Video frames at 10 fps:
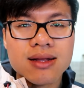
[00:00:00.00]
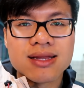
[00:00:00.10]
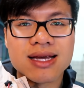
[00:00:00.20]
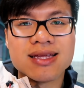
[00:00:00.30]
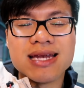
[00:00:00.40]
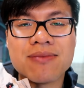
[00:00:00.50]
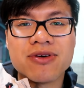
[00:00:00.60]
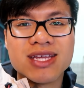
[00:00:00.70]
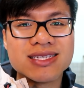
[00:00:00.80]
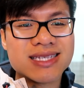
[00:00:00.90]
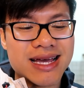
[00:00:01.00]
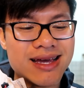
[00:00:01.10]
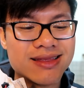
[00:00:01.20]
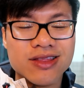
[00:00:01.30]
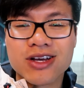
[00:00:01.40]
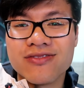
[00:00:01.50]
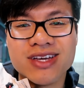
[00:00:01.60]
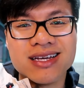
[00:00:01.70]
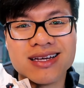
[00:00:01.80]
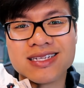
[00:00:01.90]
Like the name of this and the look of
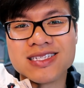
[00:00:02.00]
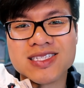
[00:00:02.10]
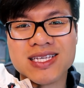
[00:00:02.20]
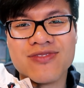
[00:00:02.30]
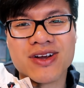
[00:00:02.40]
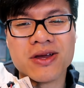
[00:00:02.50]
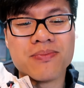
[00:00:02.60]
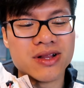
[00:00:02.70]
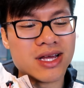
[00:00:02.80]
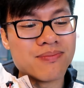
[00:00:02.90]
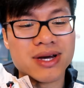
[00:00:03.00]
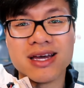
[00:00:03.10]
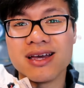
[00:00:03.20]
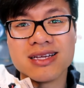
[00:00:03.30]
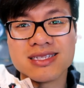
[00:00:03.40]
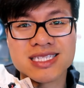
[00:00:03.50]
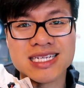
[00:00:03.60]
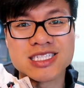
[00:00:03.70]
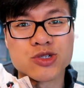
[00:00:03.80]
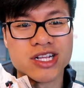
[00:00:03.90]
it doesn't seem very appealing, but it
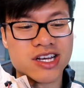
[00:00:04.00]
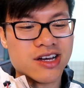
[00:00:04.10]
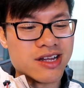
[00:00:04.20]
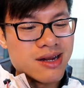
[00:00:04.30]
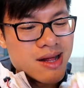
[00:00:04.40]
tastes really good.